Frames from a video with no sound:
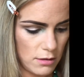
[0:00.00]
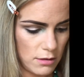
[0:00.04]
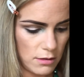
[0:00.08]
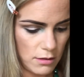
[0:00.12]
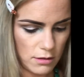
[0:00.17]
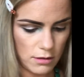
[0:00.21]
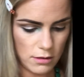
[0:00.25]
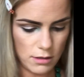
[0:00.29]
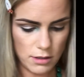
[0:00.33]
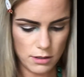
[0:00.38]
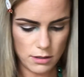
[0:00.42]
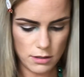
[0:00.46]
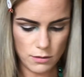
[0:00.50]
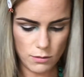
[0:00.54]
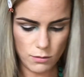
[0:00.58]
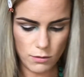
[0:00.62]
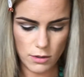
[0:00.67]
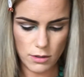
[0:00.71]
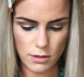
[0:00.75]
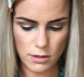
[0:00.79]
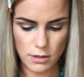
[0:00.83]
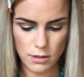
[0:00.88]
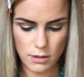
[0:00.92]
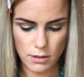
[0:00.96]
This
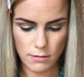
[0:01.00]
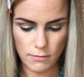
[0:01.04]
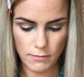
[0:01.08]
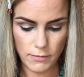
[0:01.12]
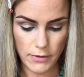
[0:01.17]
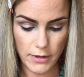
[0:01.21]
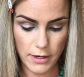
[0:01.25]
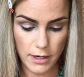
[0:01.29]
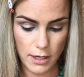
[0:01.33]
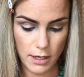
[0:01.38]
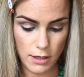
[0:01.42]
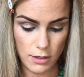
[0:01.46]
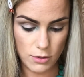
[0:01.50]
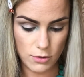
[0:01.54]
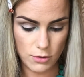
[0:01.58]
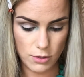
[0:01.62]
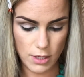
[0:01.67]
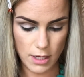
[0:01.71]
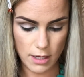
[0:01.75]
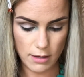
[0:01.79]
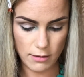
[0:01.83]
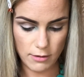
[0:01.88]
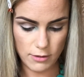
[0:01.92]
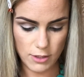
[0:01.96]
one that I
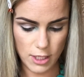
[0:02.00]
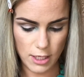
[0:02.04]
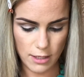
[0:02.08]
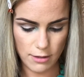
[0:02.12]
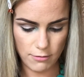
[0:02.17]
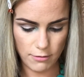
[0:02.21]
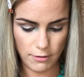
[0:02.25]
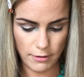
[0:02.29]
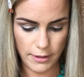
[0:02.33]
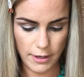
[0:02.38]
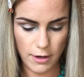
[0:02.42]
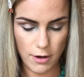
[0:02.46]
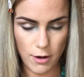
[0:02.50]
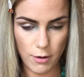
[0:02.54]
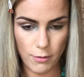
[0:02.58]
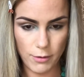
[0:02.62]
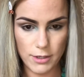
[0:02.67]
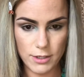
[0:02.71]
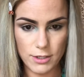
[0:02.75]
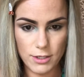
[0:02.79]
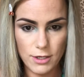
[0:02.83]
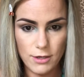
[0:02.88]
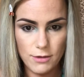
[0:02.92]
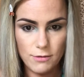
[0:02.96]
generally always
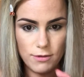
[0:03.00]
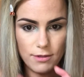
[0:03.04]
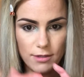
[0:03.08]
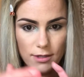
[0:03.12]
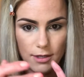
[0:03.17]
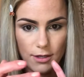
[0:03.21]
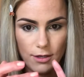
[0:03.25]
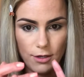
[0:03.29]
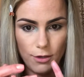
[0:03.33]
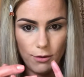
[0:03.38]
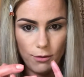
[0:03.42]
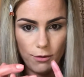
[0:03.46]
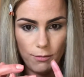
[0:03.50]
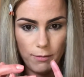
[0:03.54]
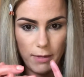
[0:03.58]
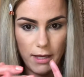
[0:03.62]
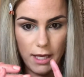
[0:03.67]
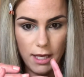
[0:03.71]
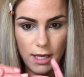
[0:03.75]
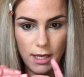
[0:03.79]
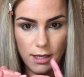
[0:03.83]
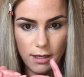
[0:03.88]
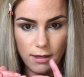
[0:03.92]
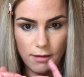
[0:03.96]
use, the nude
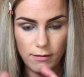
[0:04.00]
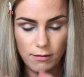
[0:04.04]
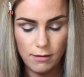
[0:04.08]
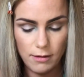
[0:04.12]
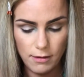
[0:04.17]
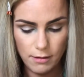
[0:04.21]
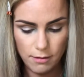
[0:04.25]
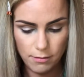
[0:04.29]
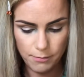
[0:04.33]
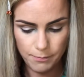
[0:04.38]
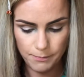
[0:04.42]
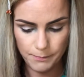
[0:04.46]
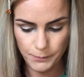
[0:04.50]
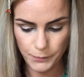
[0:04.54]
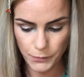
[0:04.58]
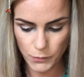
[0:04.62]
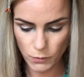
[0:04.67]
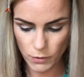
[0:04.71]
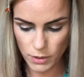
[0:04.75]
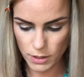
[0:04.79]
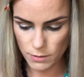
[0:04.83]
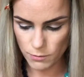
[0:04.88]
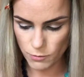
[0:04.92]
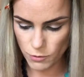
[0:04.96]
pink, the
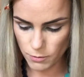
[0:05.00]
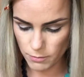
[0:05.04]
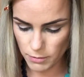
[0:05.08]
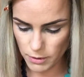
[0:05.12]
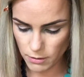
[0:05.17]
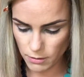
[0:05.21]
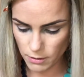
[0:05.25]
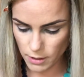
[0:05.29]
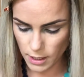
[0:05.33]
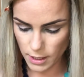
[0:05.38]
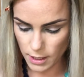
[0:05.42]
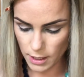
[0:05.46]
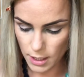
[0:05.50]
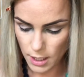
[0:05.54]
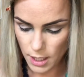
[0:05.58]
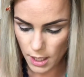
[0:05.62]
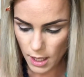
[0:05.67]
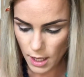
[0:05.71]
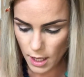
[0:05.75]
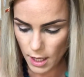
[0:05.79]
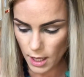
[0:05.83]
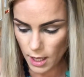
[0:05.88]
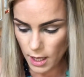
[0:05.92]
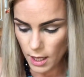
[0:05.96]
Westmore Beauty.
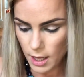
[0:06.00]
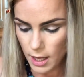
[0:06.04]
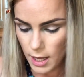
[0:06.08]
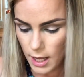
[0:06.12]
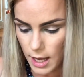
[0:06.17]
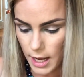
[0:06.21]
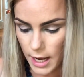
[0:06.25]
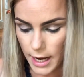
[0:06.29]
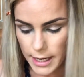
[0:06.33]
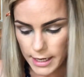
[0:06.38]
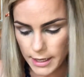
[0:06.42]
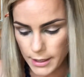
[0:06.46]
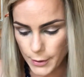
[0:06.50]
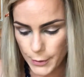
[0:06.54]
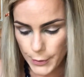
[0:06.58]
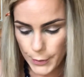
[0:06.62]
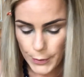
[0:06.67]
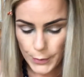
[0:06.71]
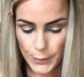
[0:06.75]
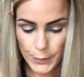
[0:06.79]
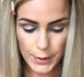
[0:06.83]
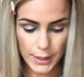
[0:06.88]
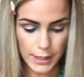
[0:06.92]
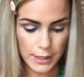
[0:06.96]
I
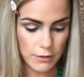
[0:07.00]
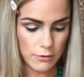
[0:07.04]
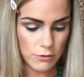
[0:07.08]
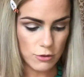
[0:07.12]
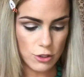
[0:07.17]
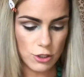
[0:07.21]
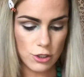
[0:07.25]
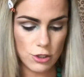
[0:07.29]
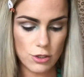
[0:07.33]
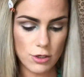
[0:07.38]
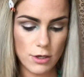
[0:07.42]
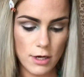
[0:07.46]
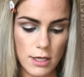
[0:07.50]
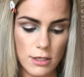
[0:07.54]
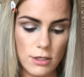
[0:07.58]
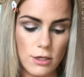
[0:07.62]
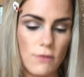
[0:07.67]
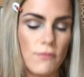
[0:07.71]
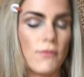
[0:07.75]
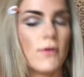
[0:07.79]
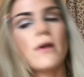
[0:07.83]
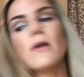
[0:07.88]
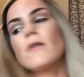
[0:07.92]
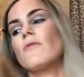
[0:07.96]
know, I don't stray too
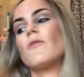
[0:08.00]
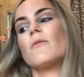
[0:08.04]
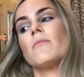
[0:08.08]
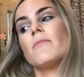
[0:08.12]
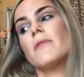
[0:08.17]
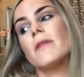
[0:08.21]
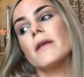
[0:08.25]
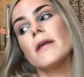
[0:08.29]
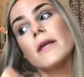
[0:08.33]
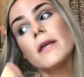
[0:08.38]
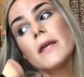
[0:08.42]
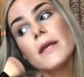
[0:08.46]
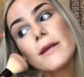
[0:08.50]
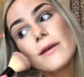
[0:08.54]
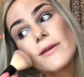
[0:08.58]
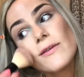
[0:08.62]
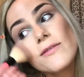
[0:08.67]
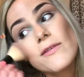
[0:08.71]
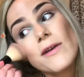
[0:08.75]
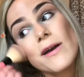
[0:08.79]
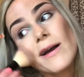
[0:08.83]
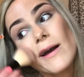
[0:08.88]
far from things.